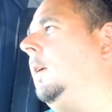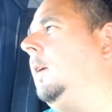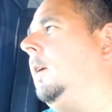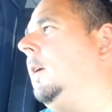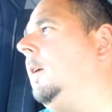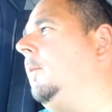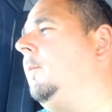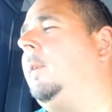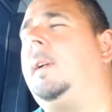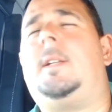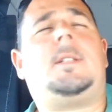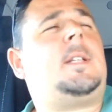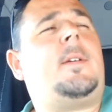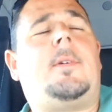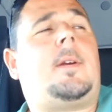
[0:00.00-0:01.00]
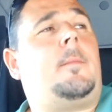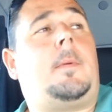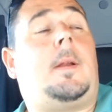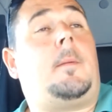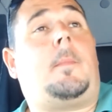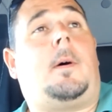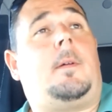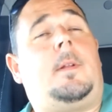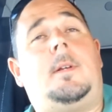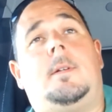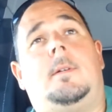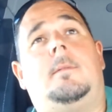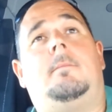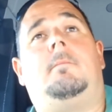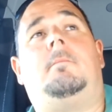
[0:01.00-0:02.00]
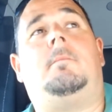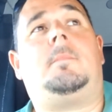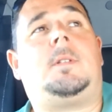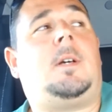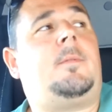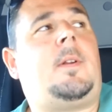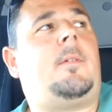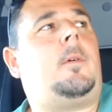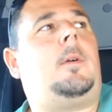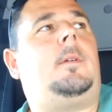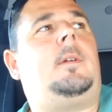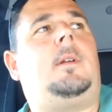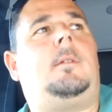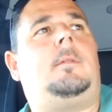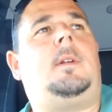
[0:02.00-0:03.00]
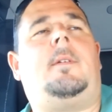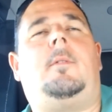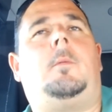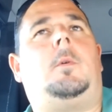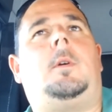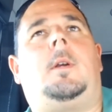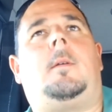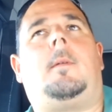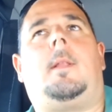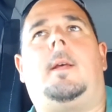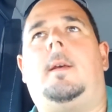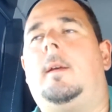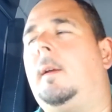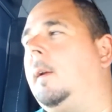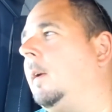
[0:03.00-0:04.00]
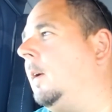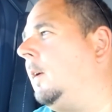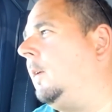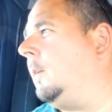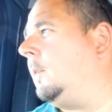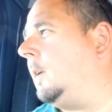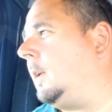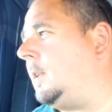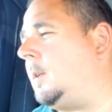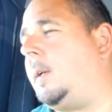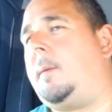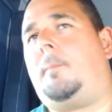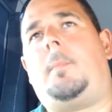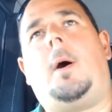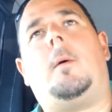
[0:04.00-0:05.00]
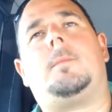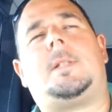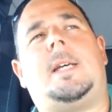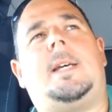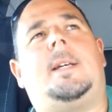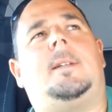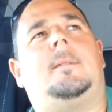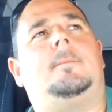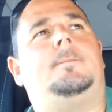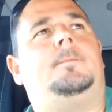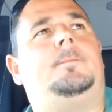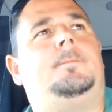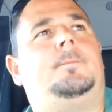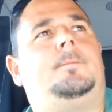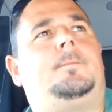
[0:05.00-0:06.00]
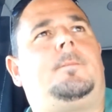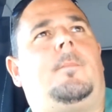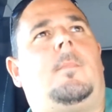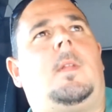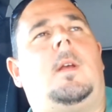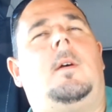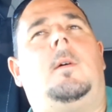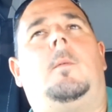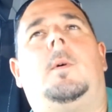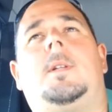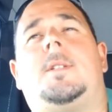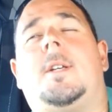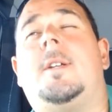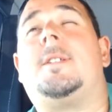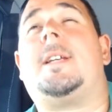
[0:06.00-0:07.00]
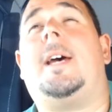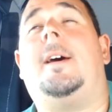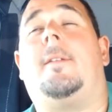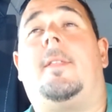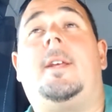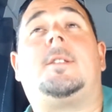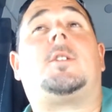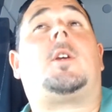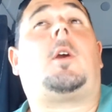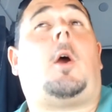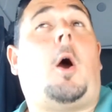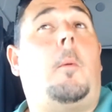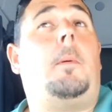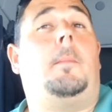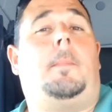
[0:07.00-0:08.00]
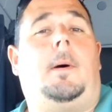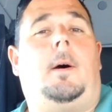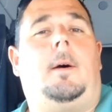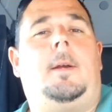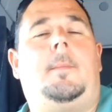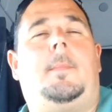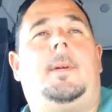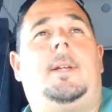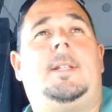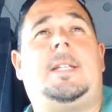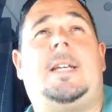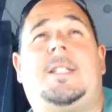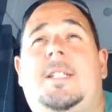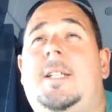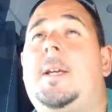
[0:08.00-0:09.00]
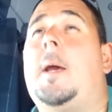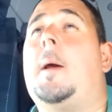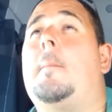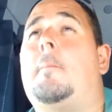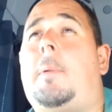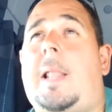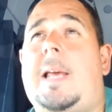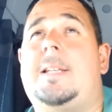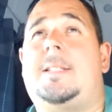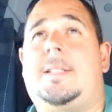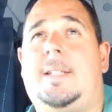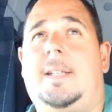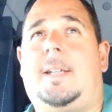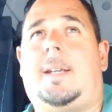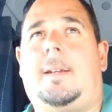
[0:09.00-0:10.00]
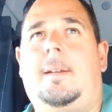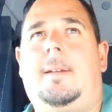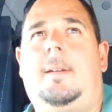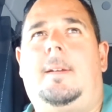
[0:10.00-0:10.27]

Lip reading: And it's never given me any bother, so I've never worried with it. Well, it popped out. Well, it turns out this copper pipe is actually plastic,